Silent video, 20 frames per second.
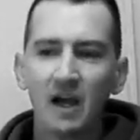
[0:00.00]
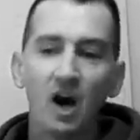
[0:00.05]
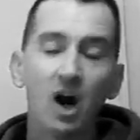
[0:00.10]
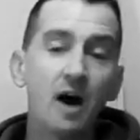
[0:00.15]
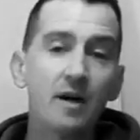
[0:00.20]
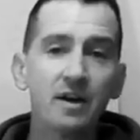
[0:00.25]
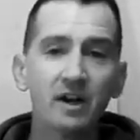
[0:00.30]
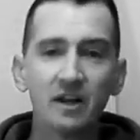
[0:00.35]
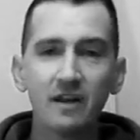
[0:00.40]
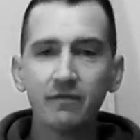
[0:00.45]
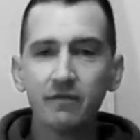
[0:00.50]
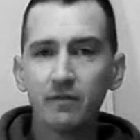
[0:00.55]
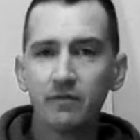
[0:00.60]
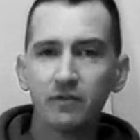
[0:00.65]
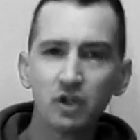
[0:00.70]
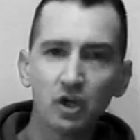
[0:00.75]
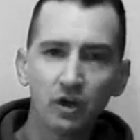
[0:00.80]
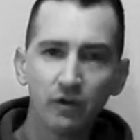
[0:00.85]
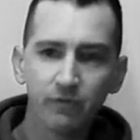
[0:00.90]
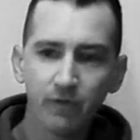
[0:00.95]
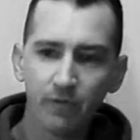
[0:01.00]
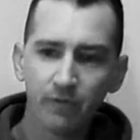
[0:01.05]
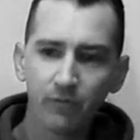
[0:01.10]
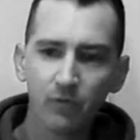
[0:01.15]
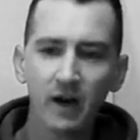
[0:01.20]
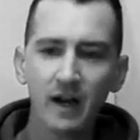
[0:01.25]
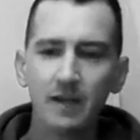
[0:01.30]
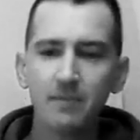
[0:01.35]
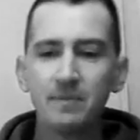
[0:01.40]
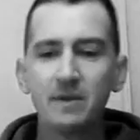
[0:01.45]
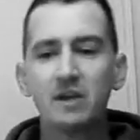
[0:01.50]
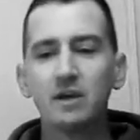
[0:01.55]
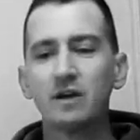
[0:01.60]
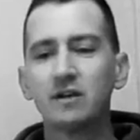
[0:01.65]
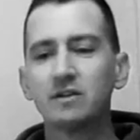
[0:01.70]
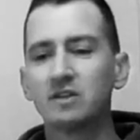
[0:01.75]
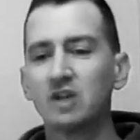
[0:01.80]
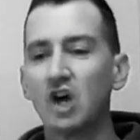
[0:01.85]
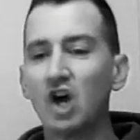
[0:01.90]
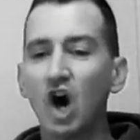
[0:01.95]
I'm going to give them to you for free
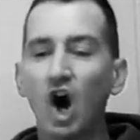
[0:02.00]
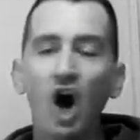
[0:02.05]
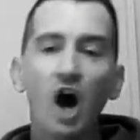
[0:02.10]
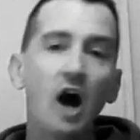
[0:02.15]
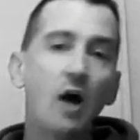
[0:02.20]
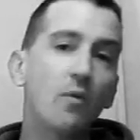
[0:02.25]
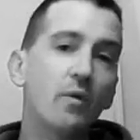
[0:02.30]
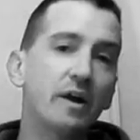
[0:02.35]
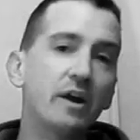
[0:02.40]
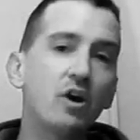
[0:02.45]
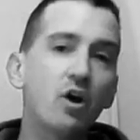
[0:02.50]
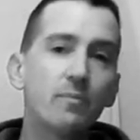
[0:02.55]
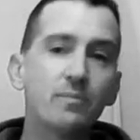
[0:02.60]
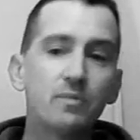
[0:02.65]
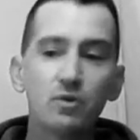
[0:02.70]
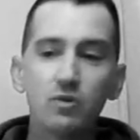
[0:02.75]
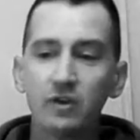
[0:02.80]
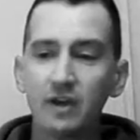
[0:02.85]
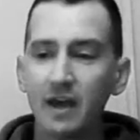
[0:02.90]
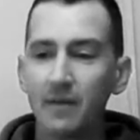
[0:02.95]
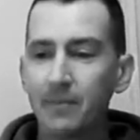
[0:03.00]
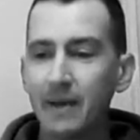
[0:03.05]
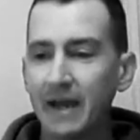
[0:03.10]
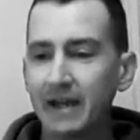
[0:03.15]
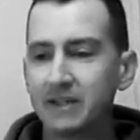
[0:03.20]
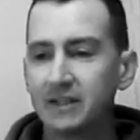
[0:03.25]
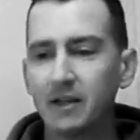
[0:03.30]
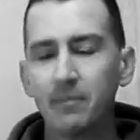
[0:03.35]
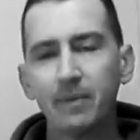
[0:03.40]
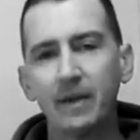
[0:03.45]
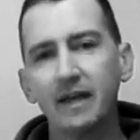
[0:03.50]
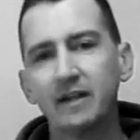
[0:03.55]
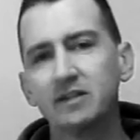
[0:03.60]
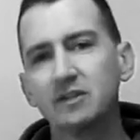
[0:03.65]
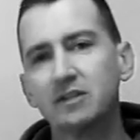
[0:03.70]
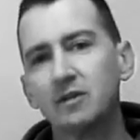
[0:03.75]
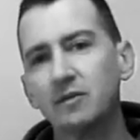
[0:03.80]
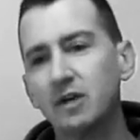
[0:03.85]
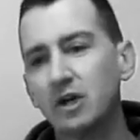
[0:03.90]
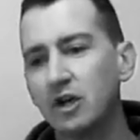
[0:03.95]
because I want to help you get back to your
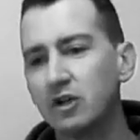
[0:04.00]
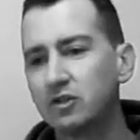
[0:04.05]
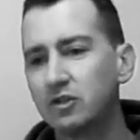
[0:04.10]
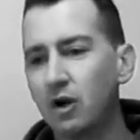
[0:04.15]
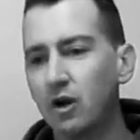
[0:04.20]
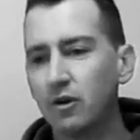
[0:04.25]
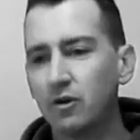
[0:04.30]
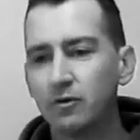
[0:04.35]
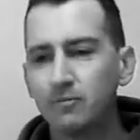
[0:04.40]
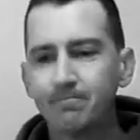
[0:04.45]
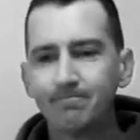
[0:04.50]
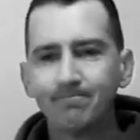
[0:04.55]
best. So,